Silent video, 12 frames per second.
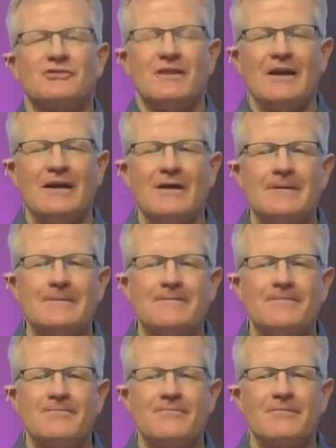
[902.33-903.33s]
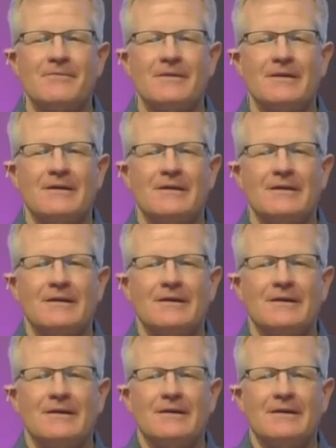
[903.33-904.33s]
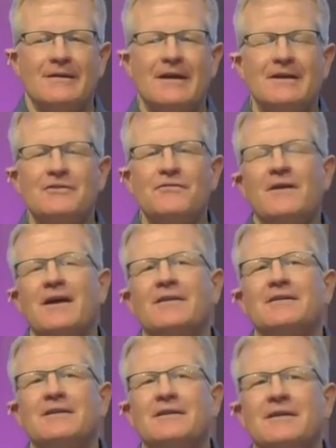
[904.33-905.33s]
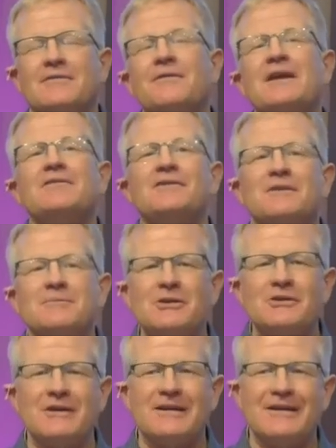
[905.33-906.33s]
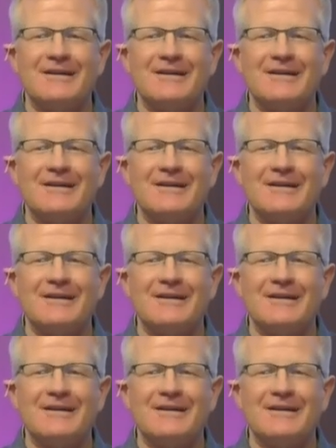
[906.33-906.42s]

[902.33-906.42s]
there, that he'd found a faith community,